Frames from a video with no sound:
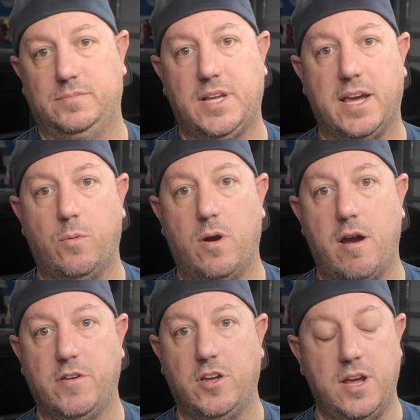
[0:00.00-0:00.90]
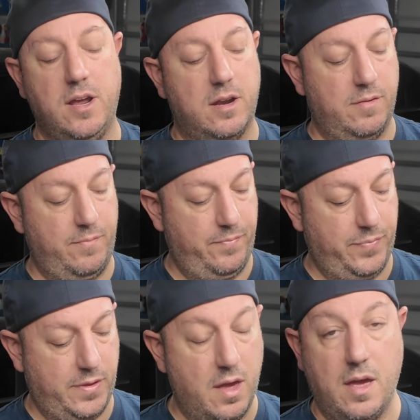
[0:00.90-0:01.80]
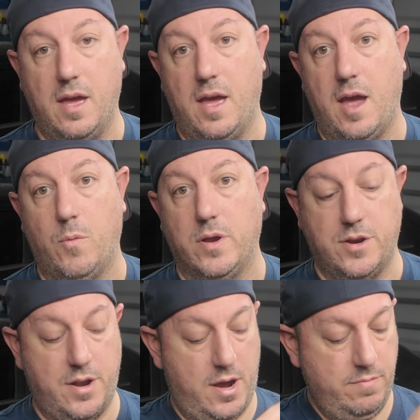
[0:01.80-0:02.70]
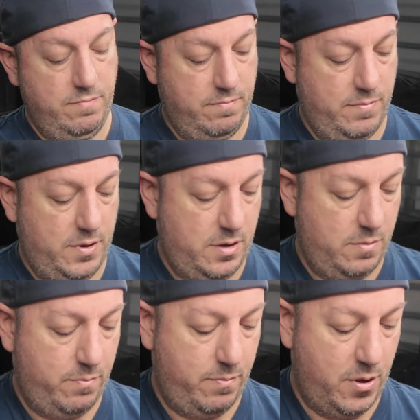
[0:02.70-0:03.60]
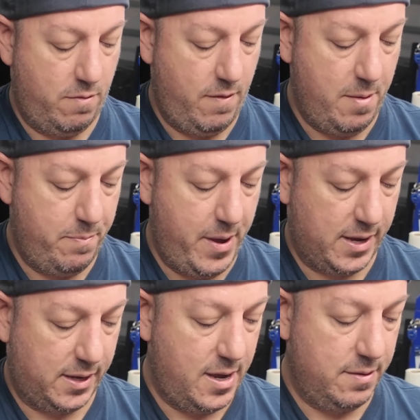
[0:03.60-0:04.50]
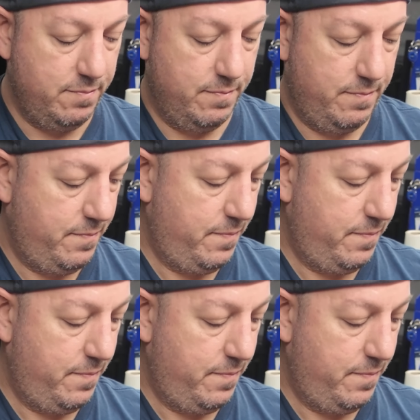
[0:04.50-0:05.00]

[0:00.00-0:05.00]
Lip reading: Take it wherever you need. And when you're done, put it right back in.